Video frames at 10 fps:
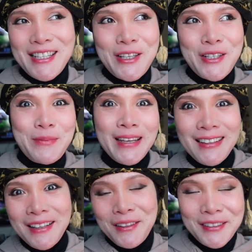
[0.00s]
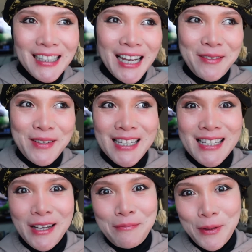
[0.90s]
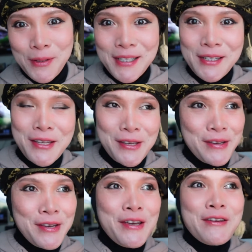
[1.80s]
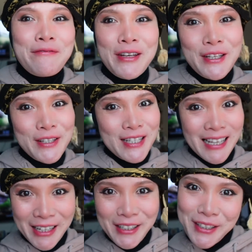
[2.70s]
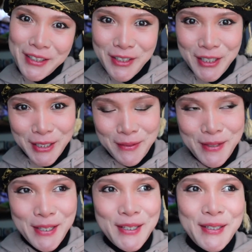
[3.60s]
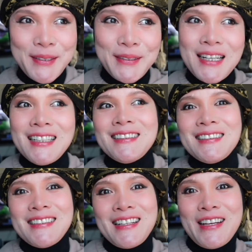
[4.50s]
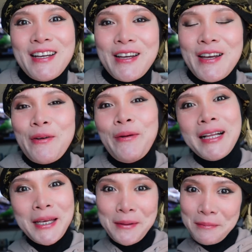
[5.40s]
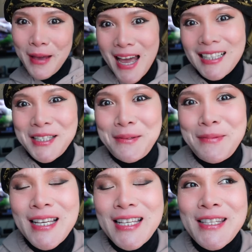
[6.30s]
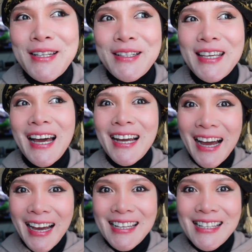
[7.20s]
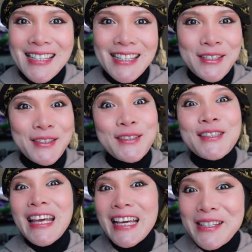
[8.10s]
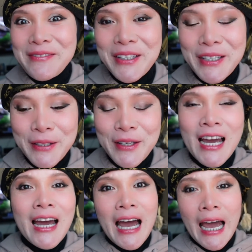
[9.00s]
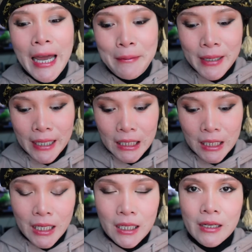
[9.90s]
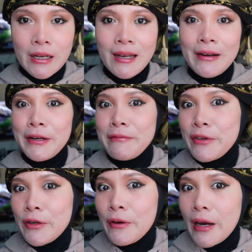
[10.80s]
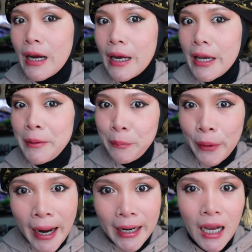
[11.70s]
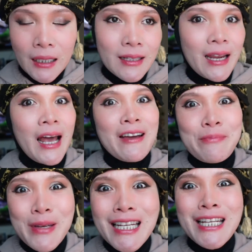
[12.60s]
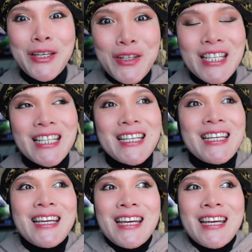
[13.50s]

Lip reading: So it's been a long time since I posted new videos here on YouTube. So welcome back to me. So yeah guys, so today's video I'm gonna review a product that I've been using